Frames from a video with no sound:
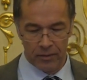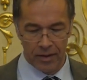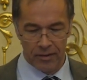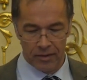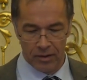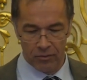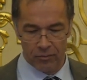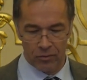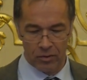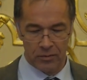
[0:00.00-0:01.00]
dating
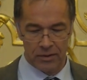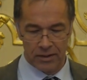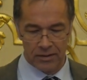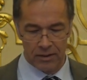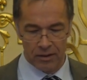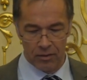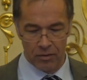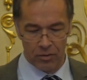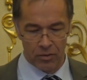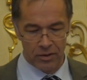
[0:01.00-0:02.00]
even from
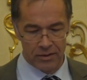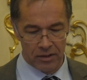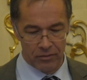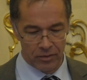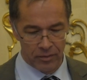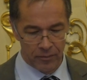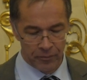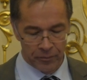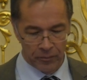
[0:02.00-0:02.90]
1637.